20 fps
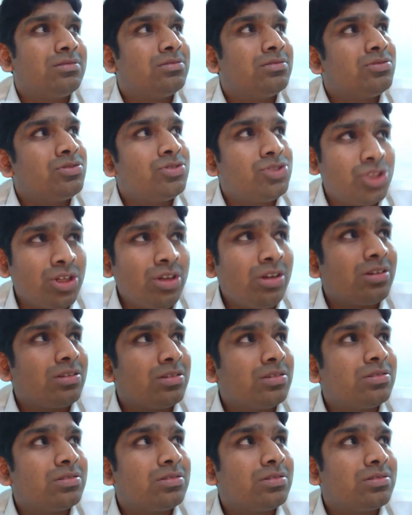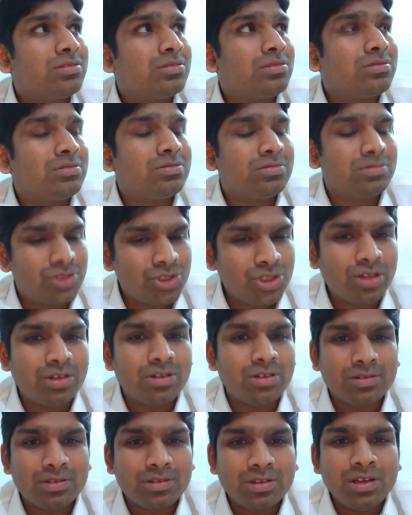Sure, sure.
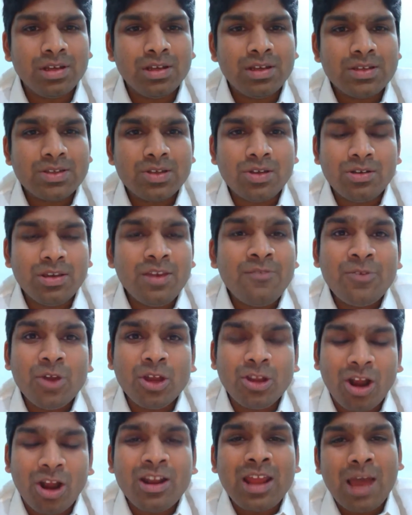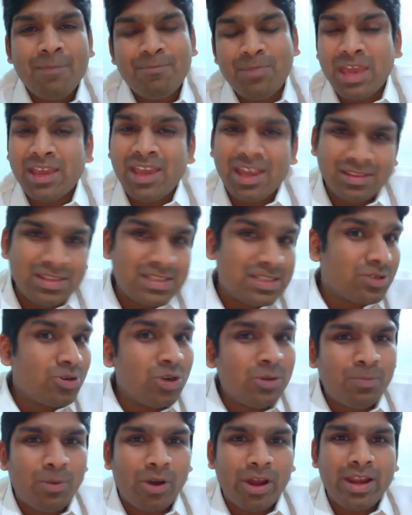So if you're not happy, again, this is a
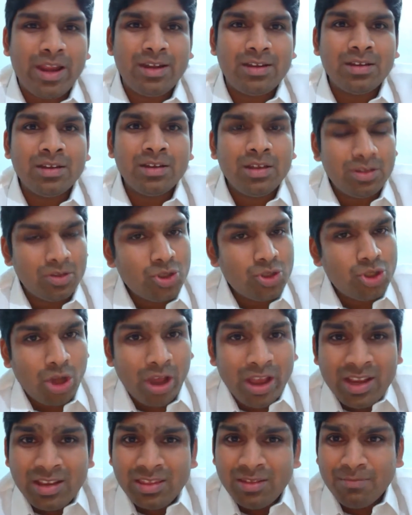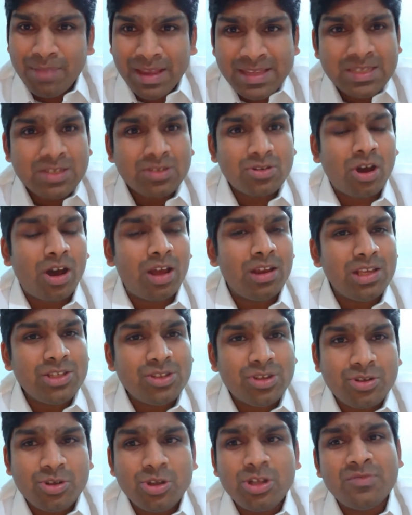good point. You join the best
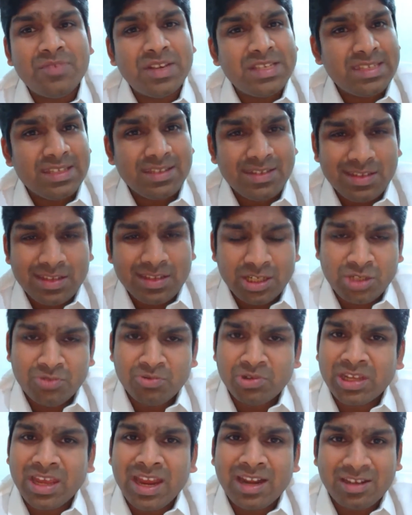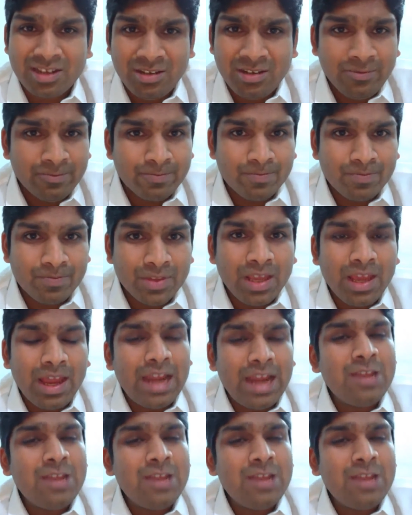college or university that you would get in, and